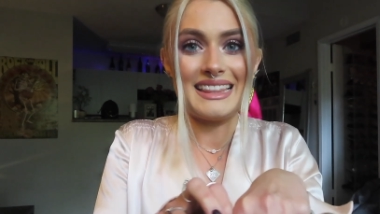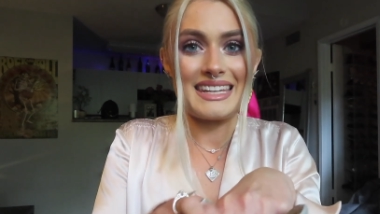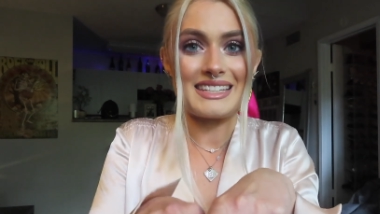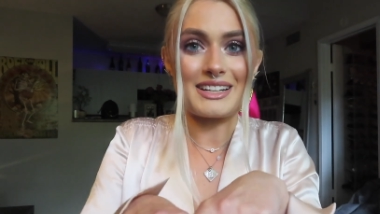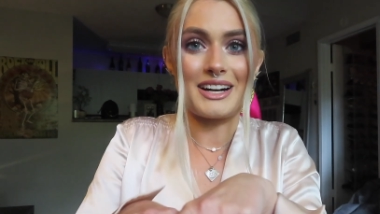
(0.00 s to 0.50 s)

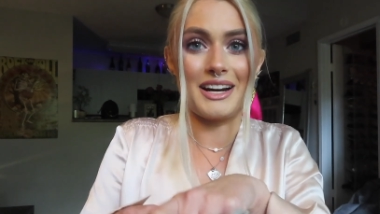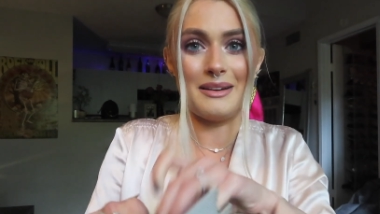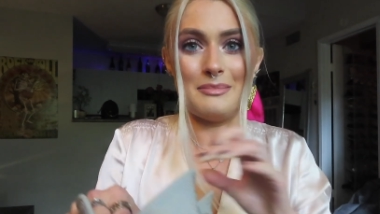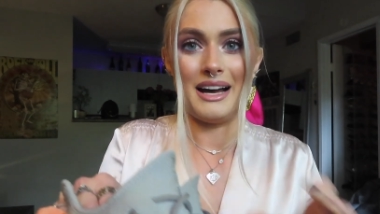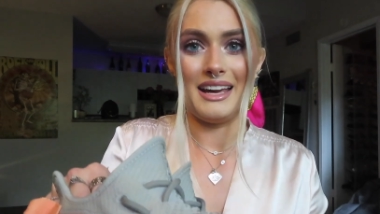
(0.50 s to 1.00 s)
These
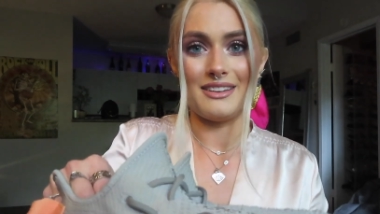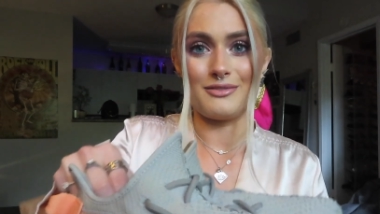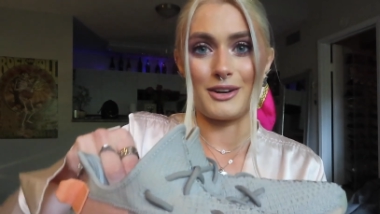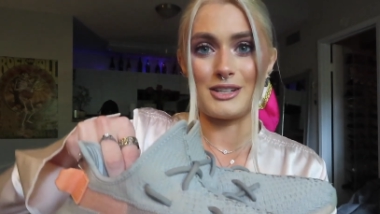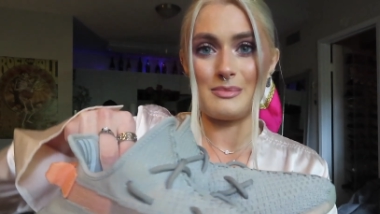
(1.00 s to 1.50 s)
are my
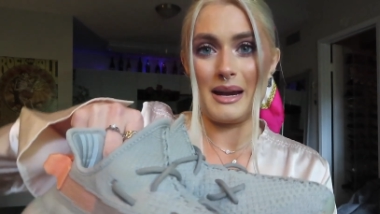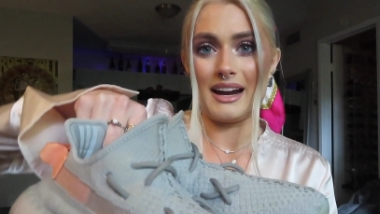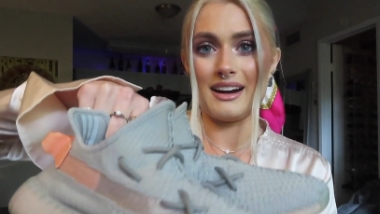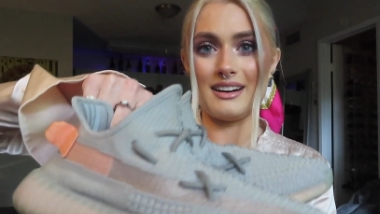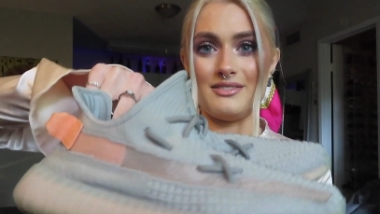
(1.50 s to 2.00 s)
first
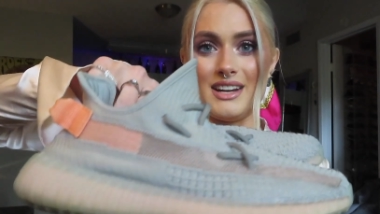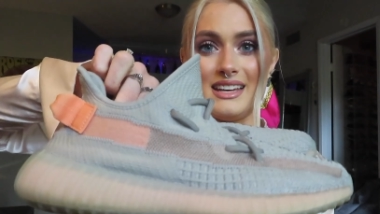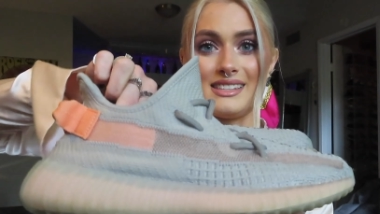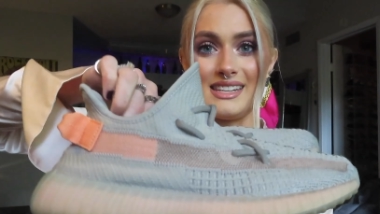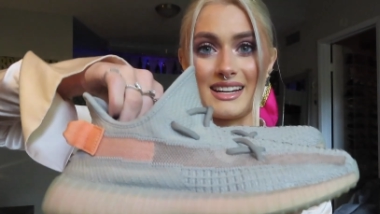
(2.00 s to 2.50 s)
pair of
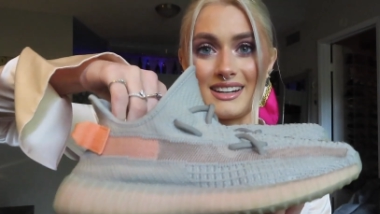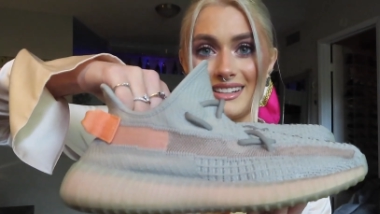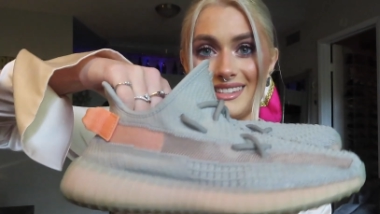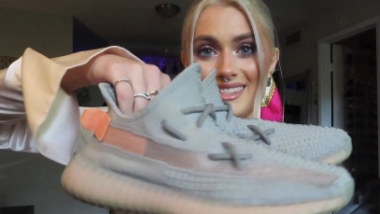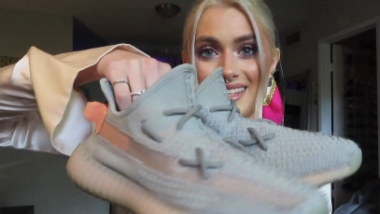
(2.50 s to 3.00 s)
nice
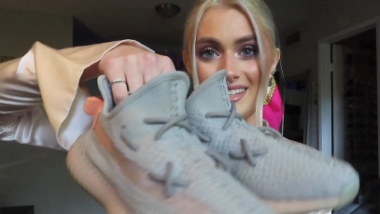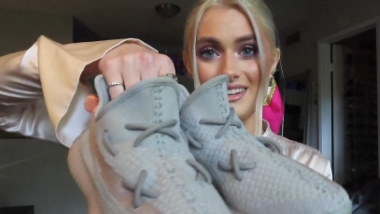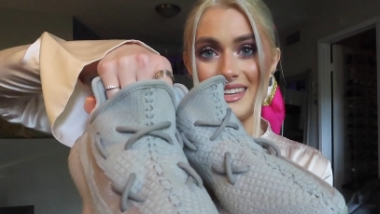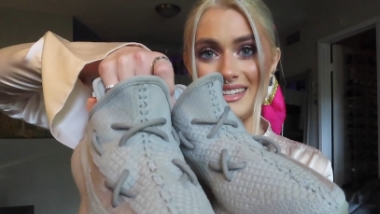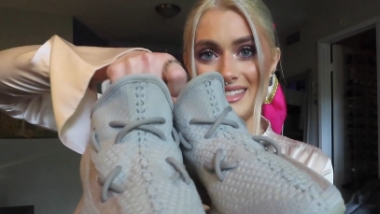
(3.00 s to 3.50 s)
sneakers. These are
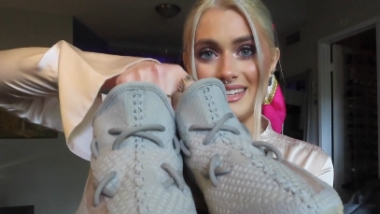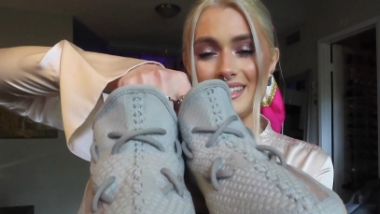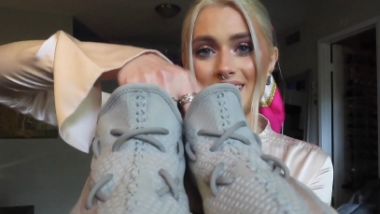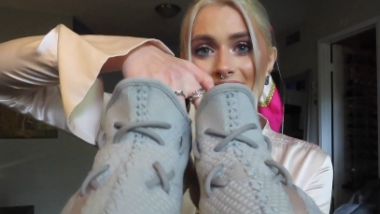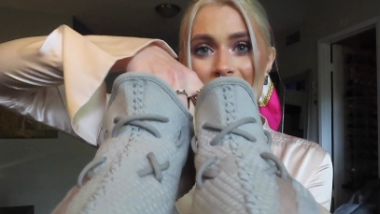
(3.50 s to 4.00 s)

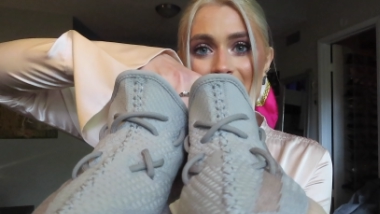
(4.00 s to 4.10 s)
Yeezys.